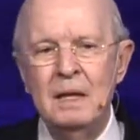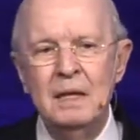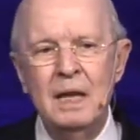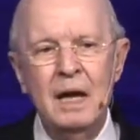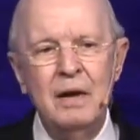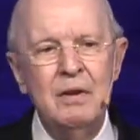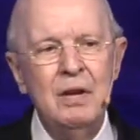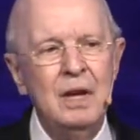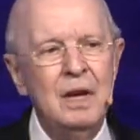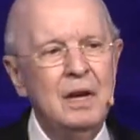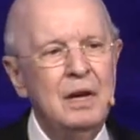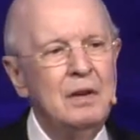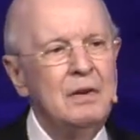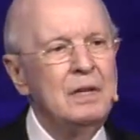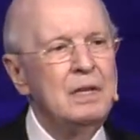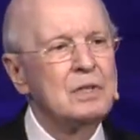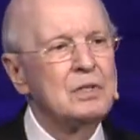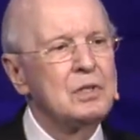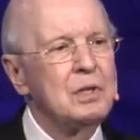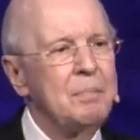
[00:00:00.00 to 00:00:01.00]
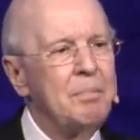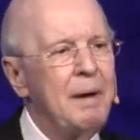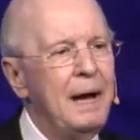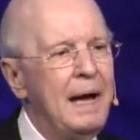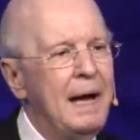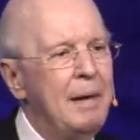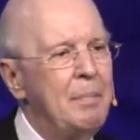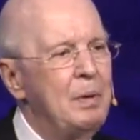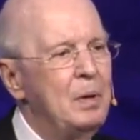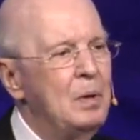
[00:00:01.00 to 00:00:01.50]
Now, here is the
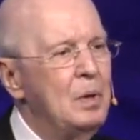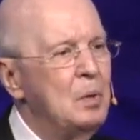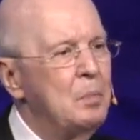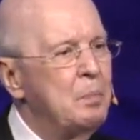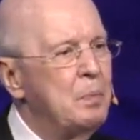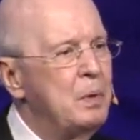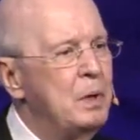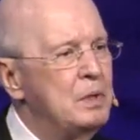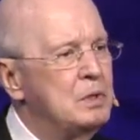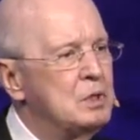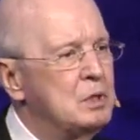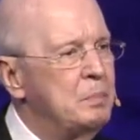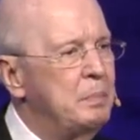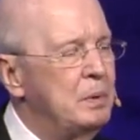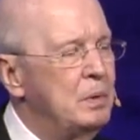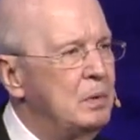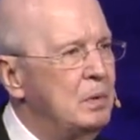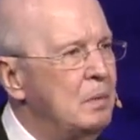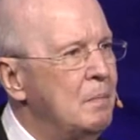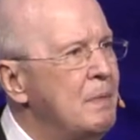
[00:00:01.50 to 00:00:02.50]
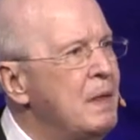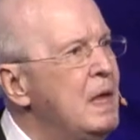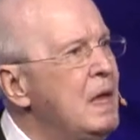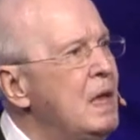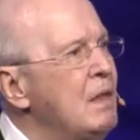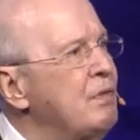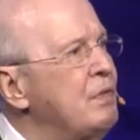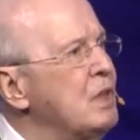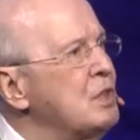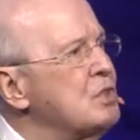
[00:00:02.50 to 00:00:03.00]
Bible principle
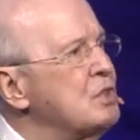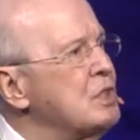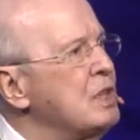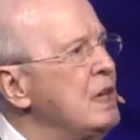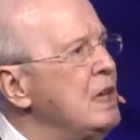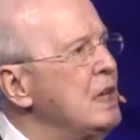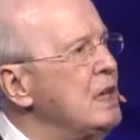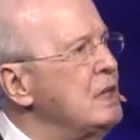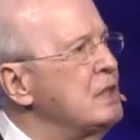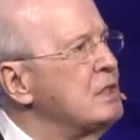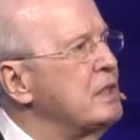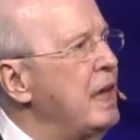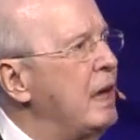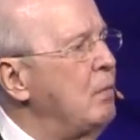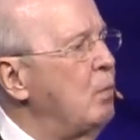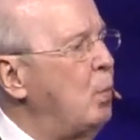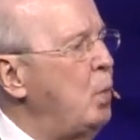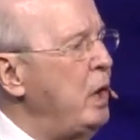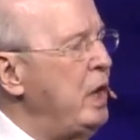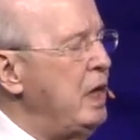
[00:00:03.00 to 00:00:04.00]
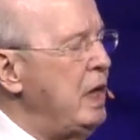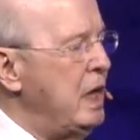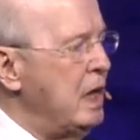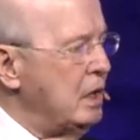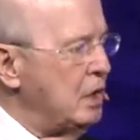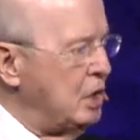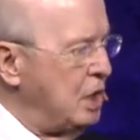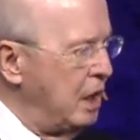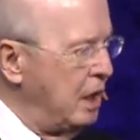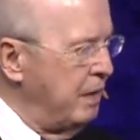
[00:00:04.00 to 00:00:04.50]
the sins that we
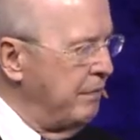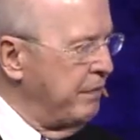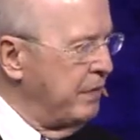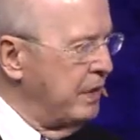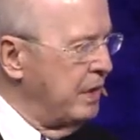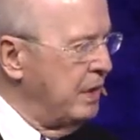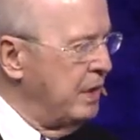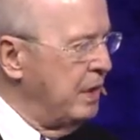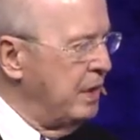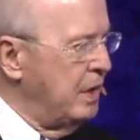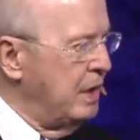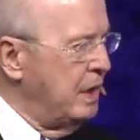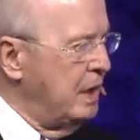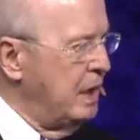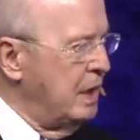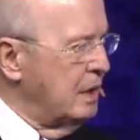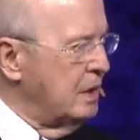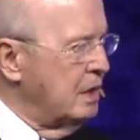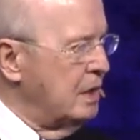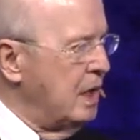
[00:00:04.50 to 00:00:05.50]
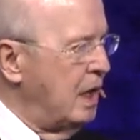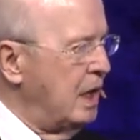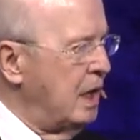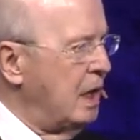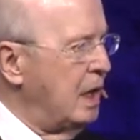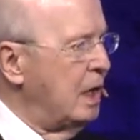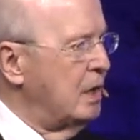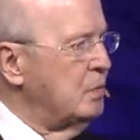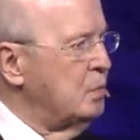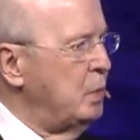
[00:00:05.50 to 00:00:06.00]
cover,
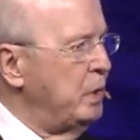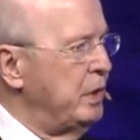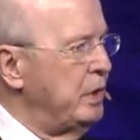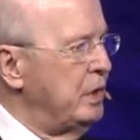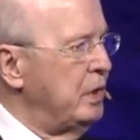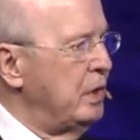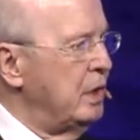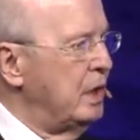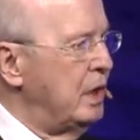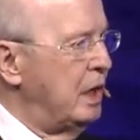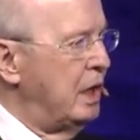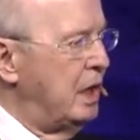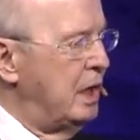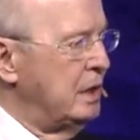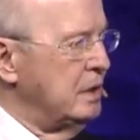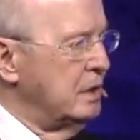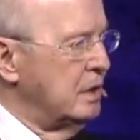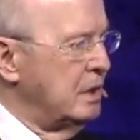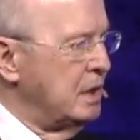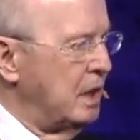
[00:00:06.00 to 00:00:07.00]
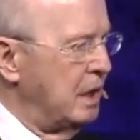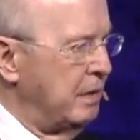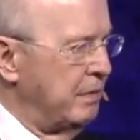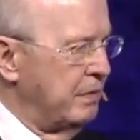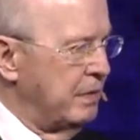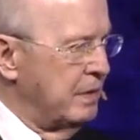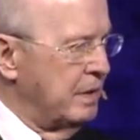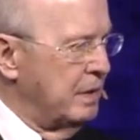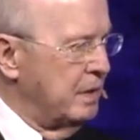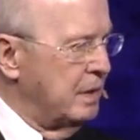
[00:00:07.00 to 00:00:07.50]
God will
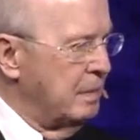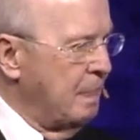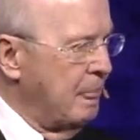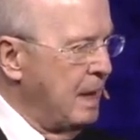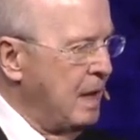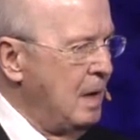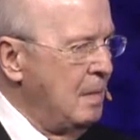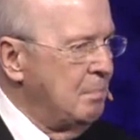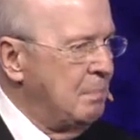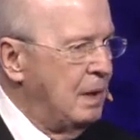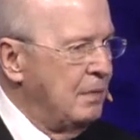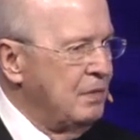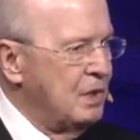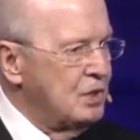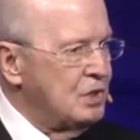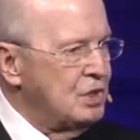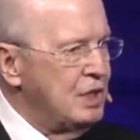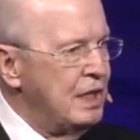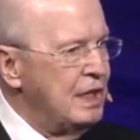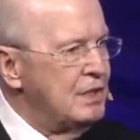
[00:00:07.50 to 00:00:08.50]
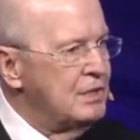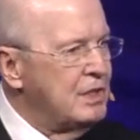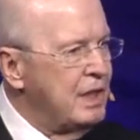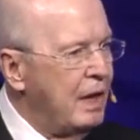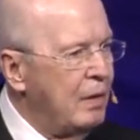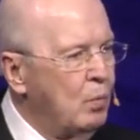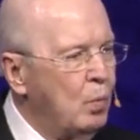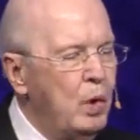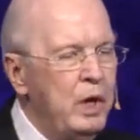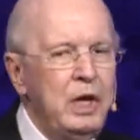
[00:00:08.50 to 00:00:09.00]
uncover. But the sins
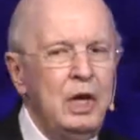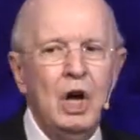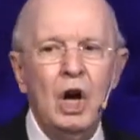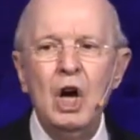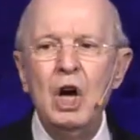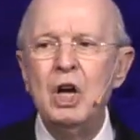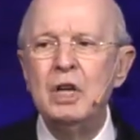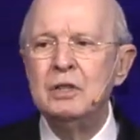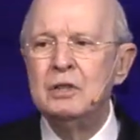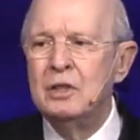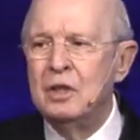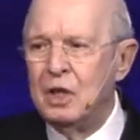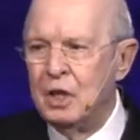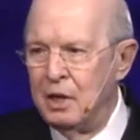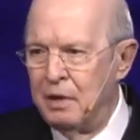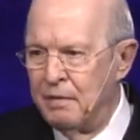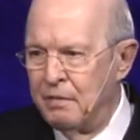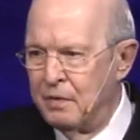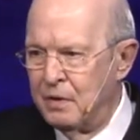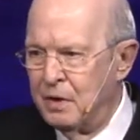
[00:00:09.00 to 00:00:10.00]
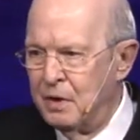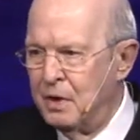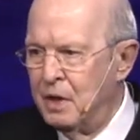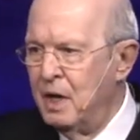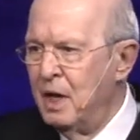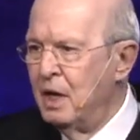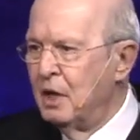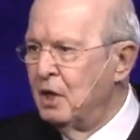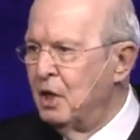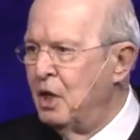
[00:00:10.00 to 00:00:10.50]
that we
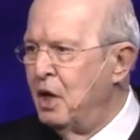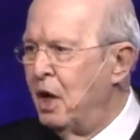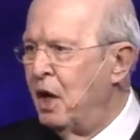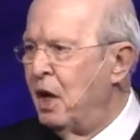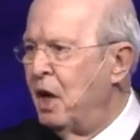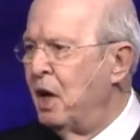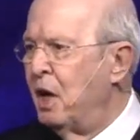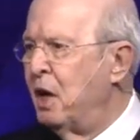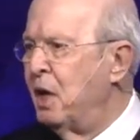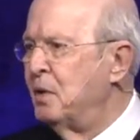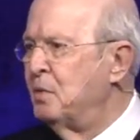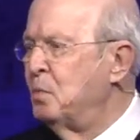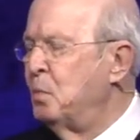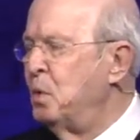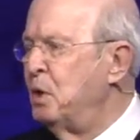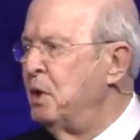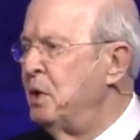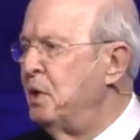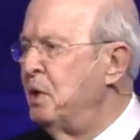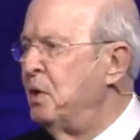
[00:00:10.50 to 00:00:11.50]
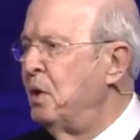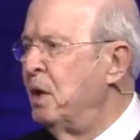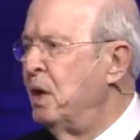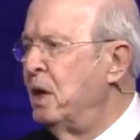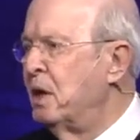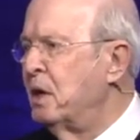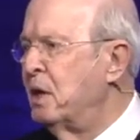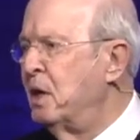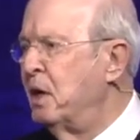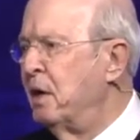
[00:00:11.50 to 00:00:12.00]
uncover, God will
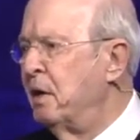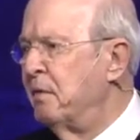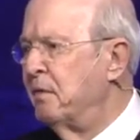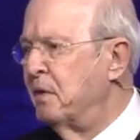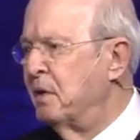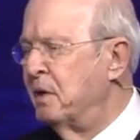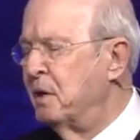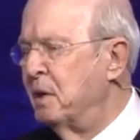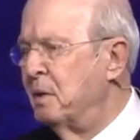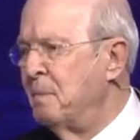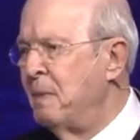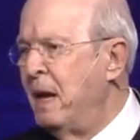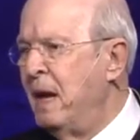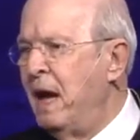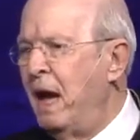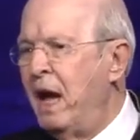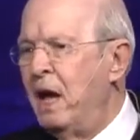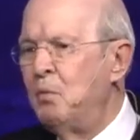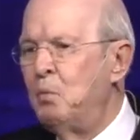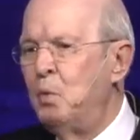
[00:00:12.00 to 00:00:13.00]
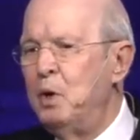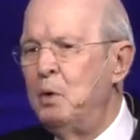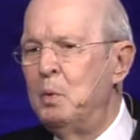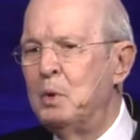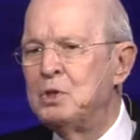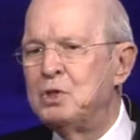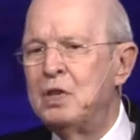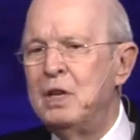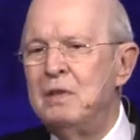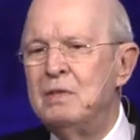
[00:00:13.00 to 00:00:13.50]
cover. And we
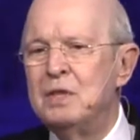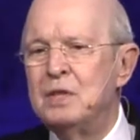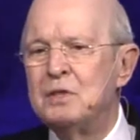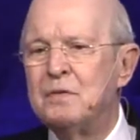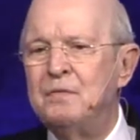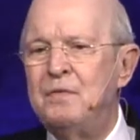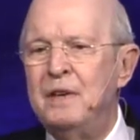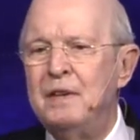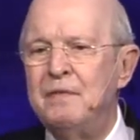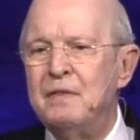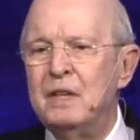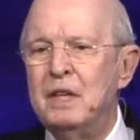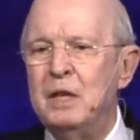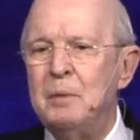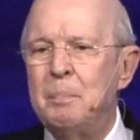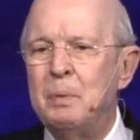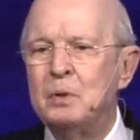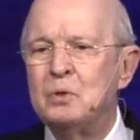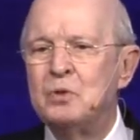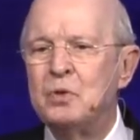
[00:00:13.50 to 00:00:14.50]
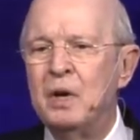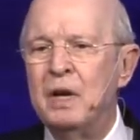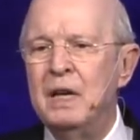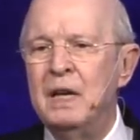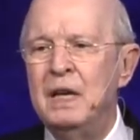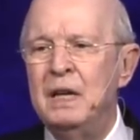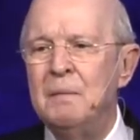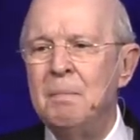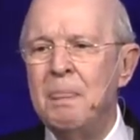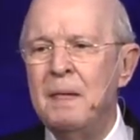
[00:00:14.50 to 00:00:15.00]
will see this vividly
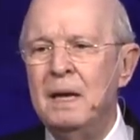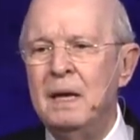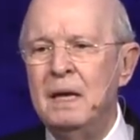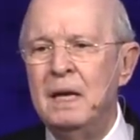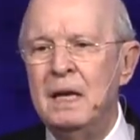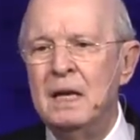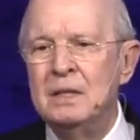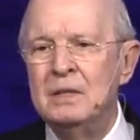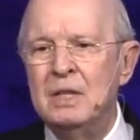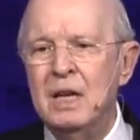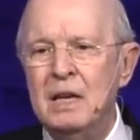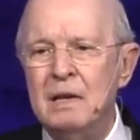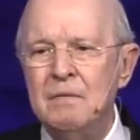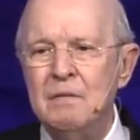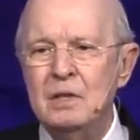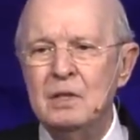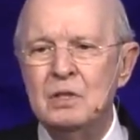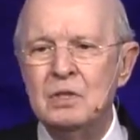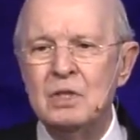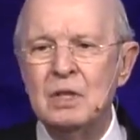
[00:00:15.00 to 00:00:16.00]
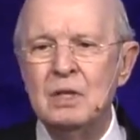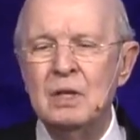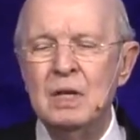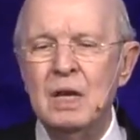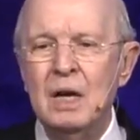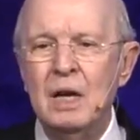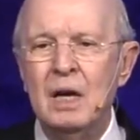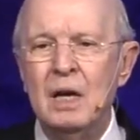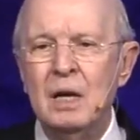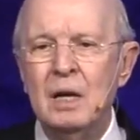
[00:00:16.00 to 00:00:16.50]
portrayed in David's
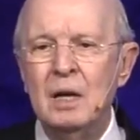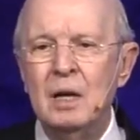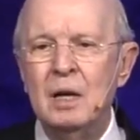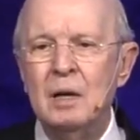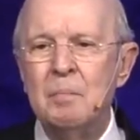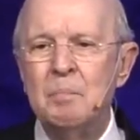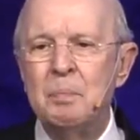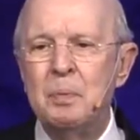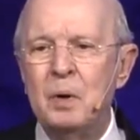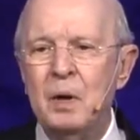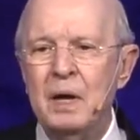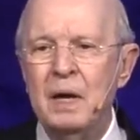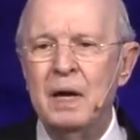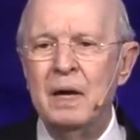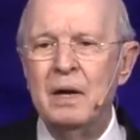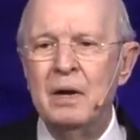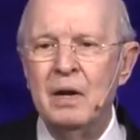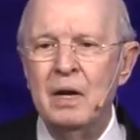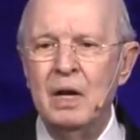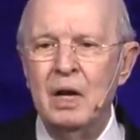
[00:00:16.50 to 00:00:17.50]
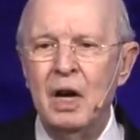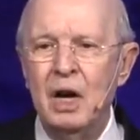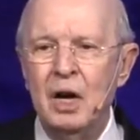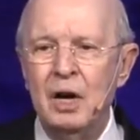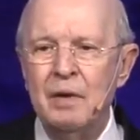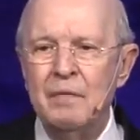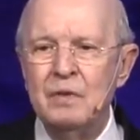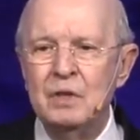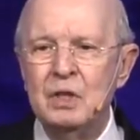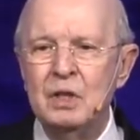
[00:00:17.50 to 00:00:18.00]
uh, prayer
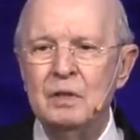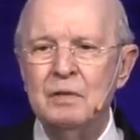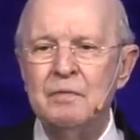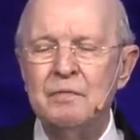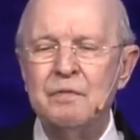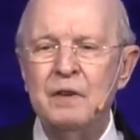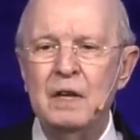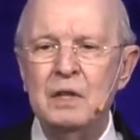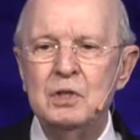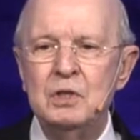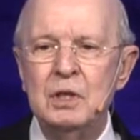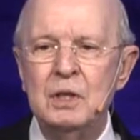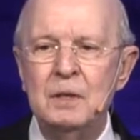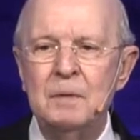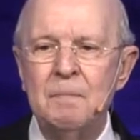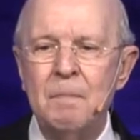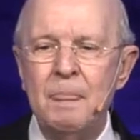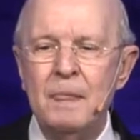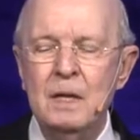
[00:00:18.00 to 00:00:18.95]
of confession.